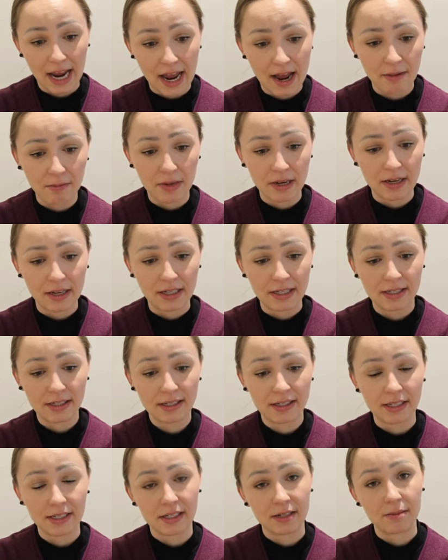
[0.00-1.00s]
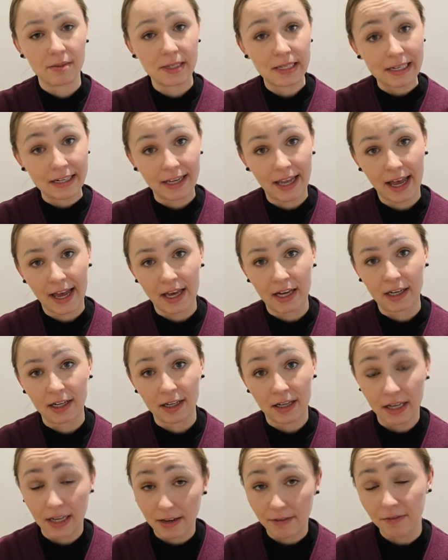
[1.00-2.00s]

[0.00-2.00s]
ambient systems in Canada,